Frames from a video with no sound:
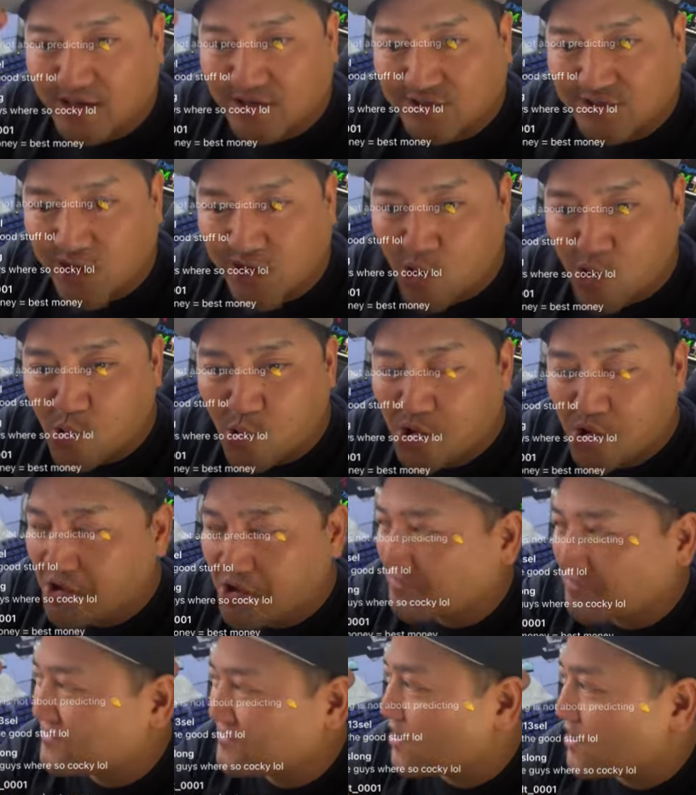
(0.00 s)
And so
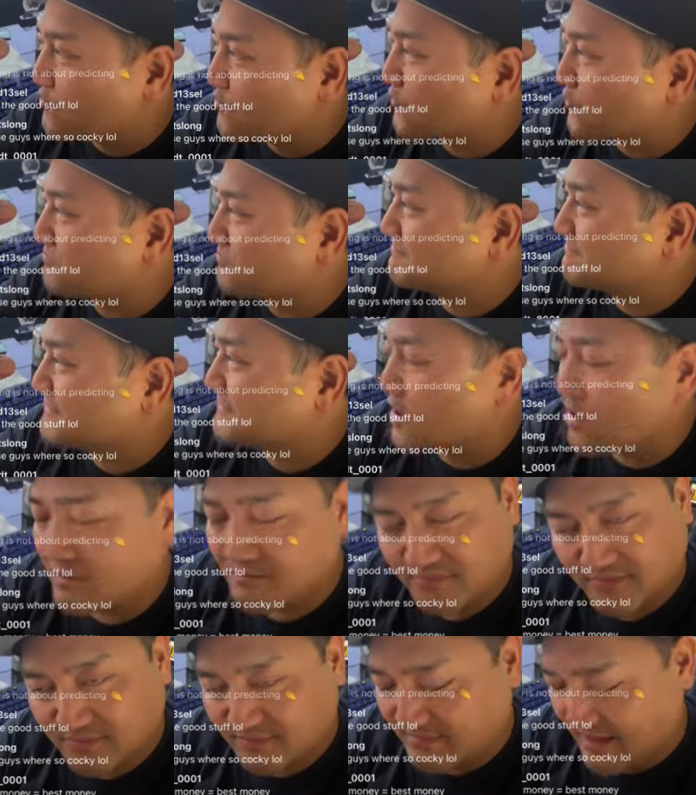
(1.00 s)
they
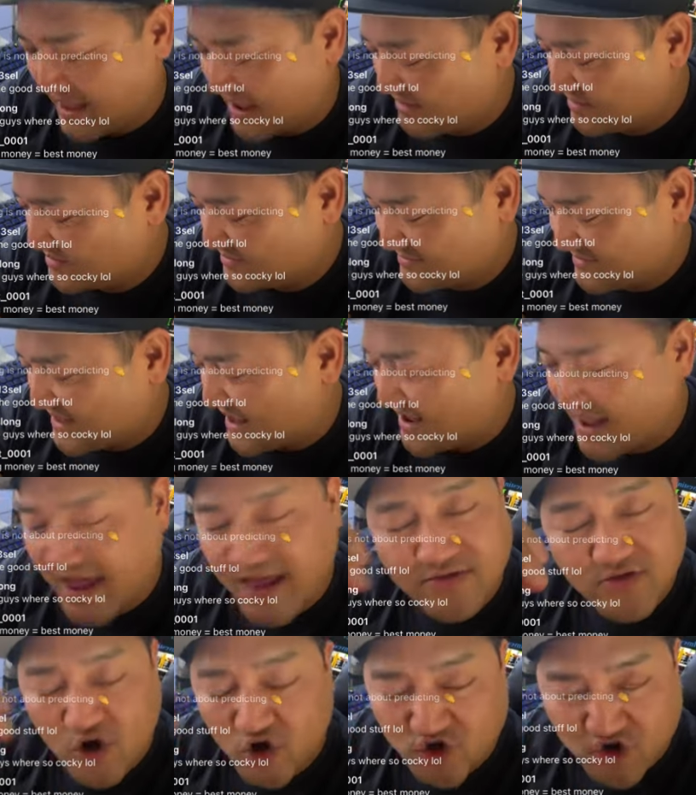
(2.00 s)
they,
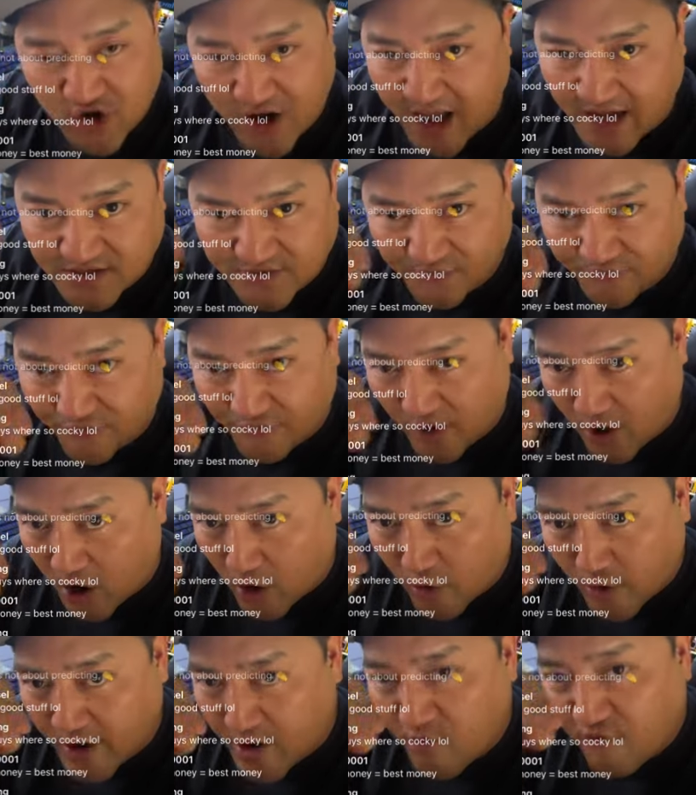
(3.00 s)
they hit their tracks
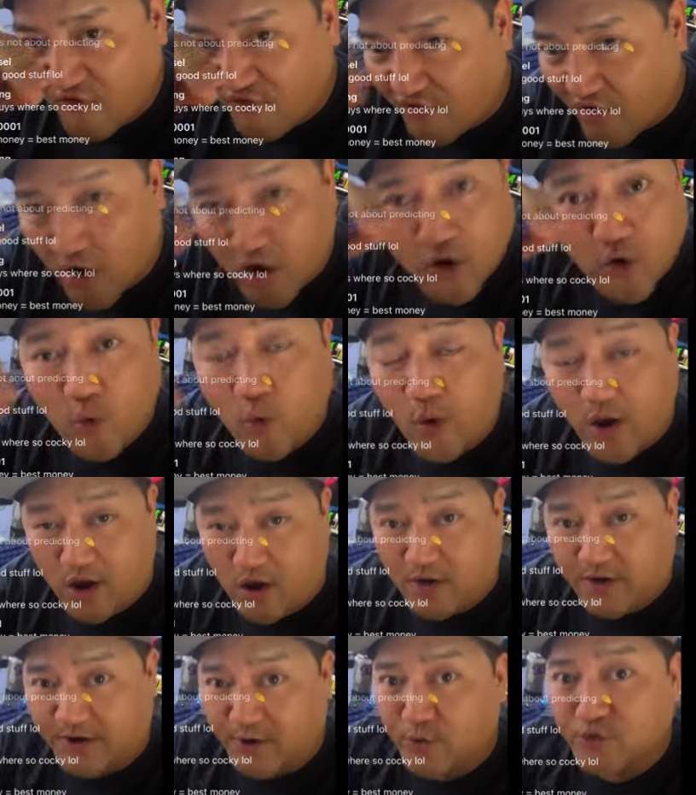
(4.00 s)
very, very
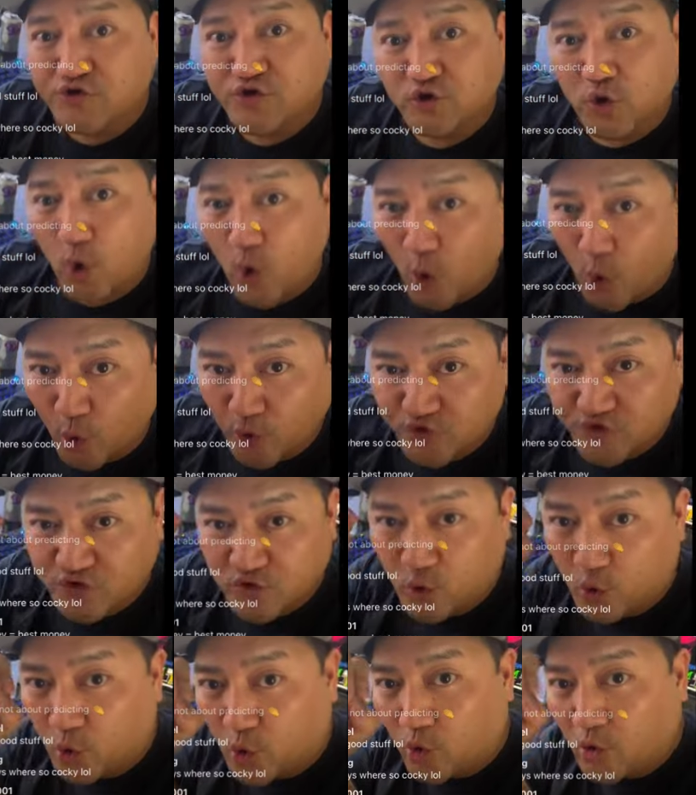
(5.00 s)
well. It was an
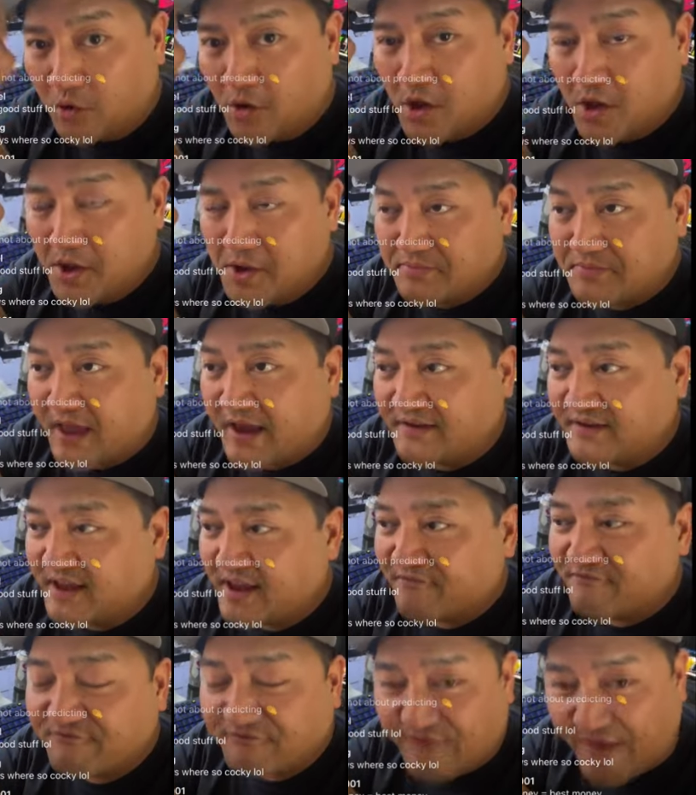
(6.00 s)
old school. They
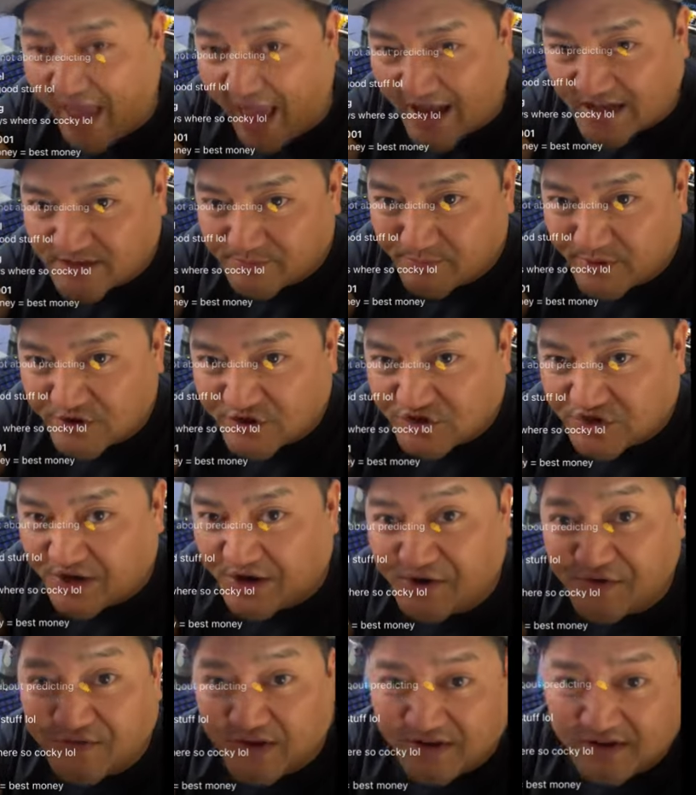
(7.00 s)
did fax
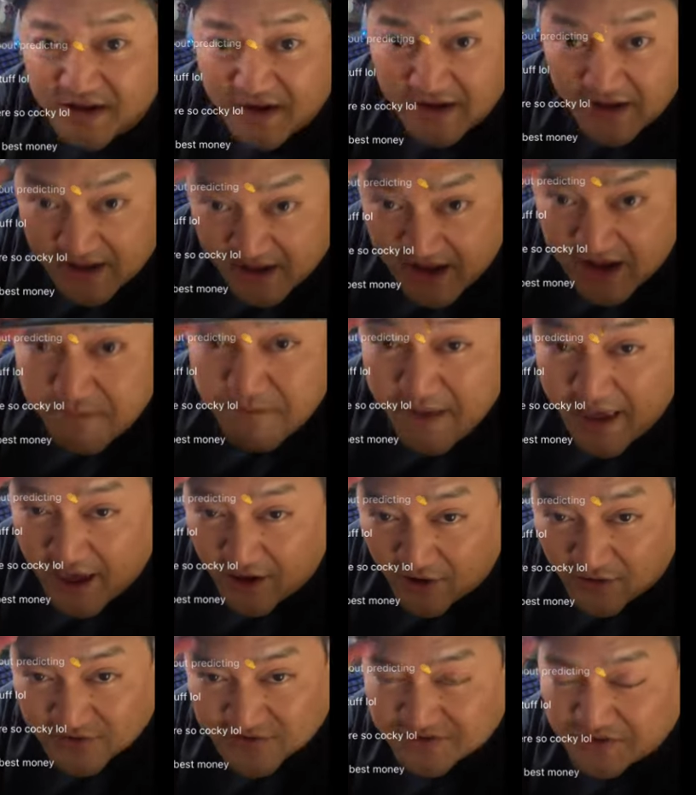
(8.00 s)
machines. They did
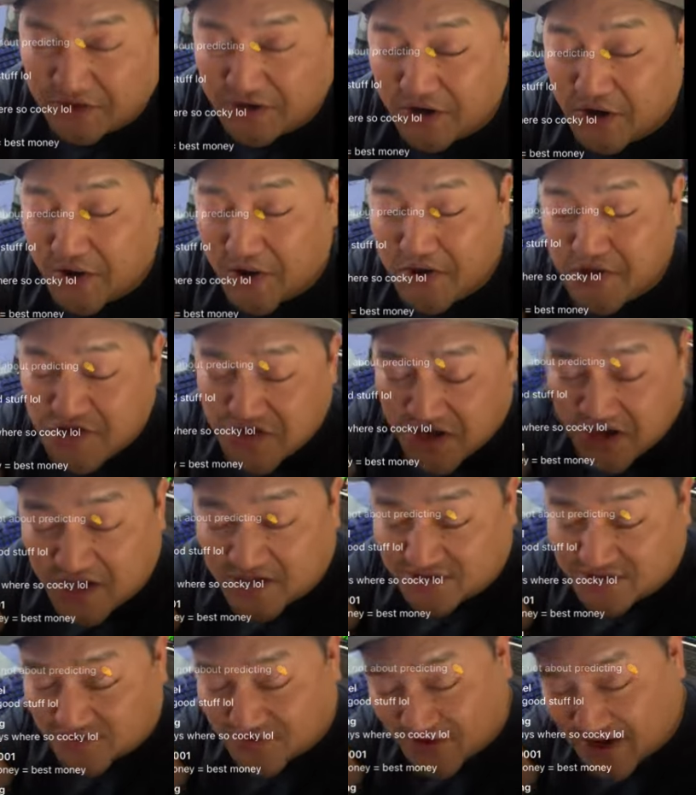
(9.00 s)
emails. You know,
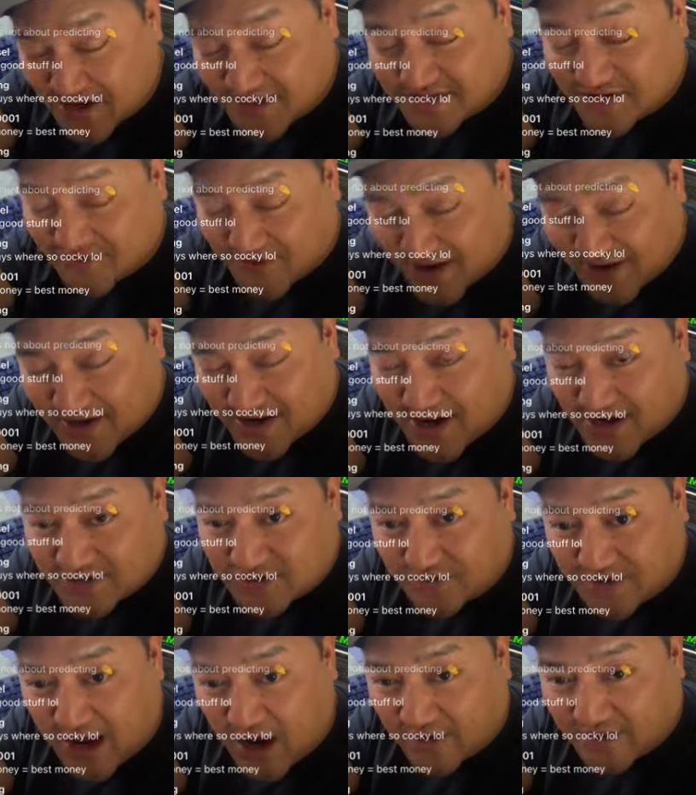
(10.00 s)
it's crazy, right,
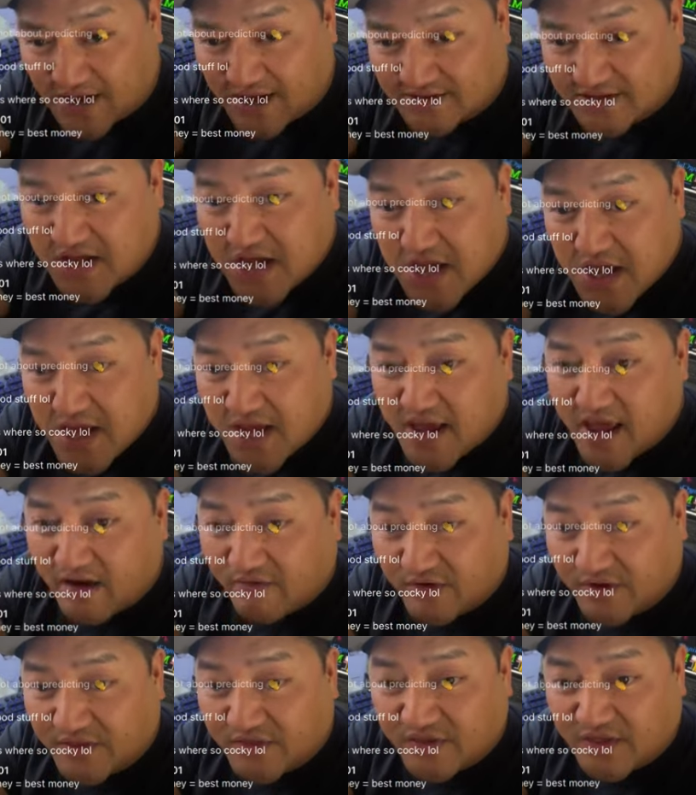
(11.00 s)
guys? So nowadays,
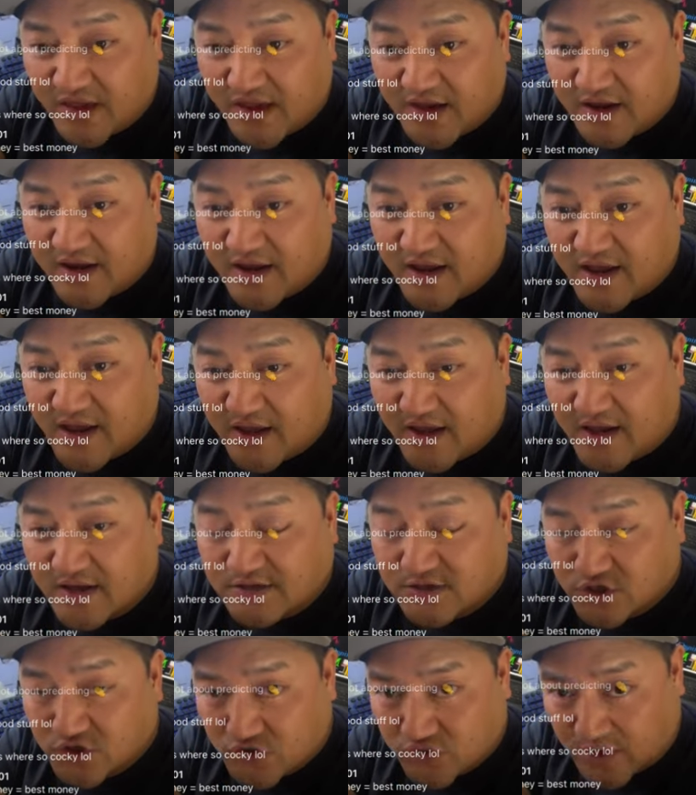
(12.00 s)
everything
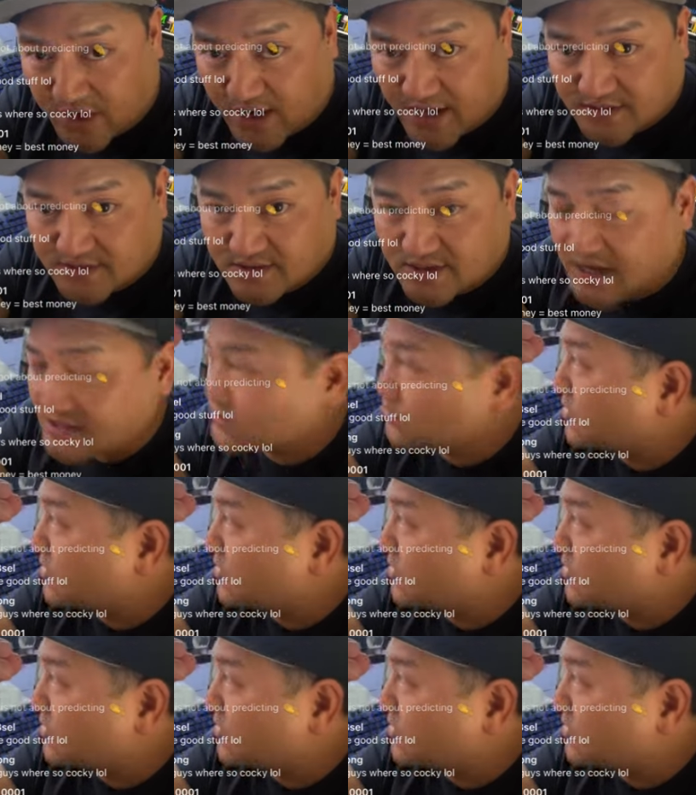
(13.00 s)
is traced.